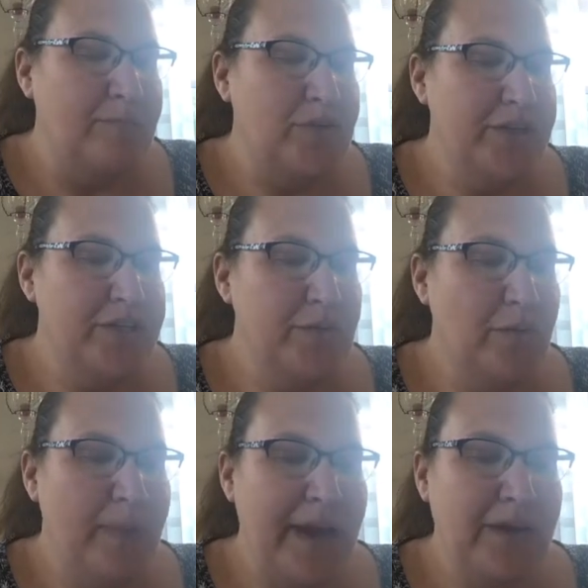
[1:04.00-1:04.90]
just a
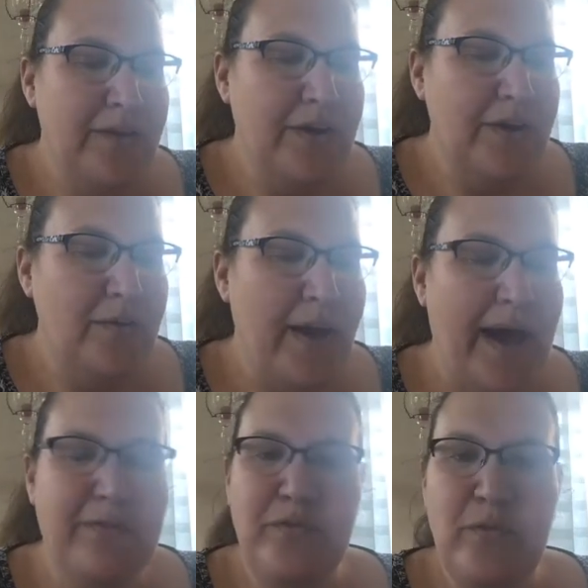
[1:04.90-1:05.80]
reminder, you
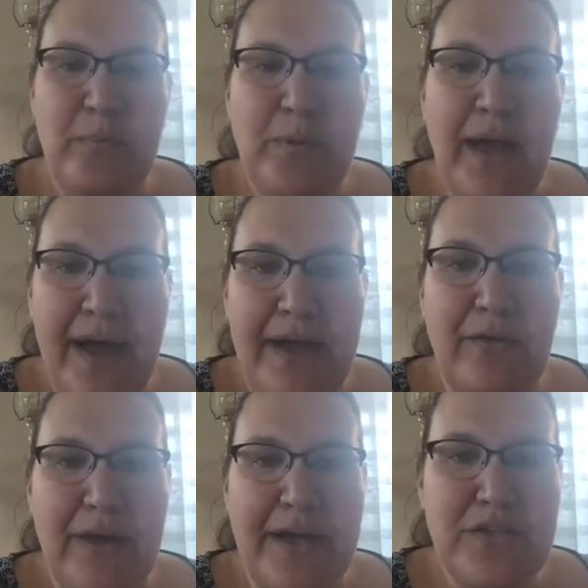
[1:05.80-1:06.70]
have to apply,
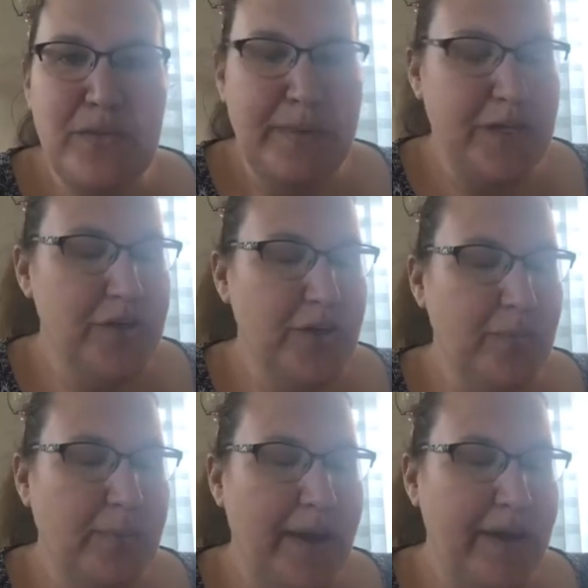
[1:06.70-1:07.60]
okay? So make sure you
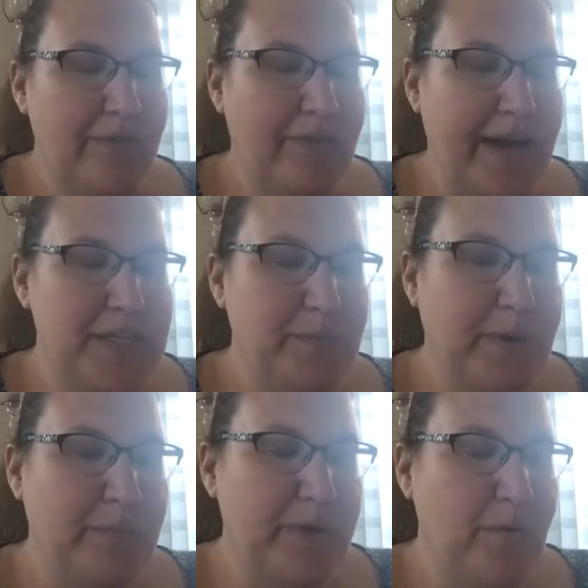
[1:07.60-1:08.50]
apply your
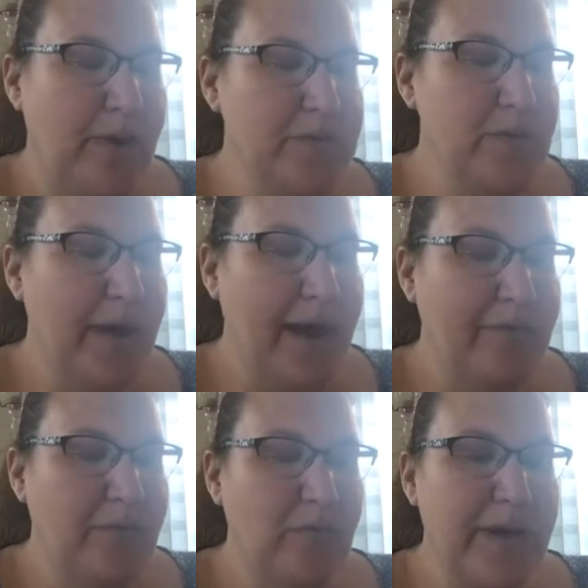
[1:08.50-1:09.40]
FAFSA, but you also
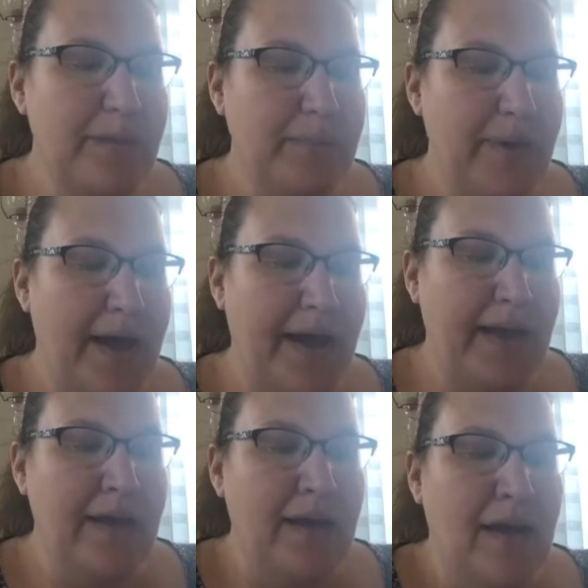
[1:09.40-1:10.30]
have to reapply
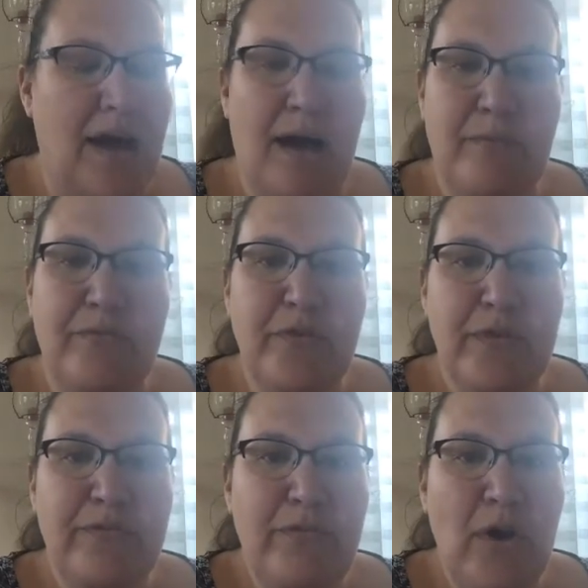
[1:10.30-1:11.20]
for
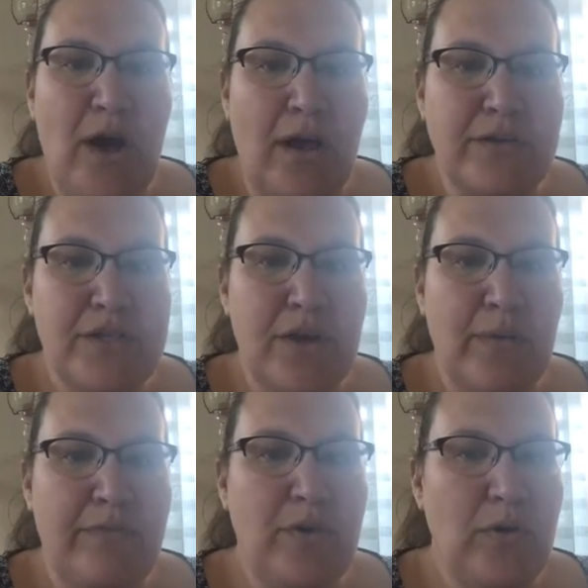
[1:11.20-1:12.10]
the fall. So
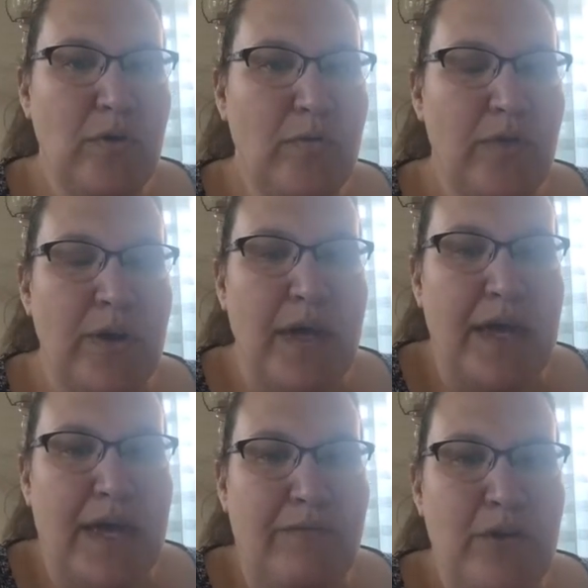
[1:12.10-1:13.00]
if you
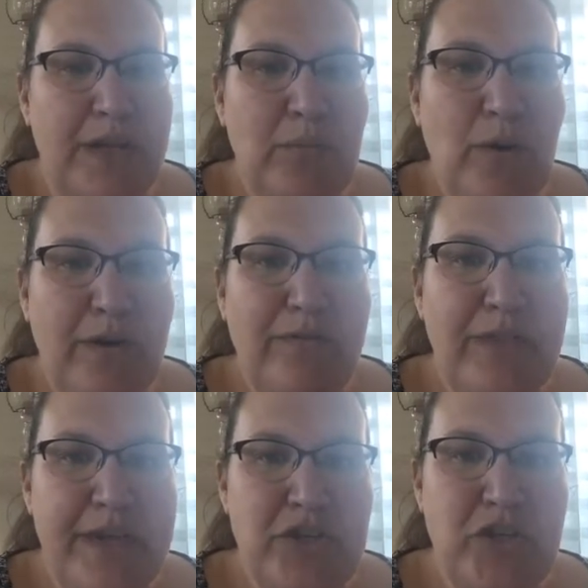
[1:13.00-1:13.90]
did one for this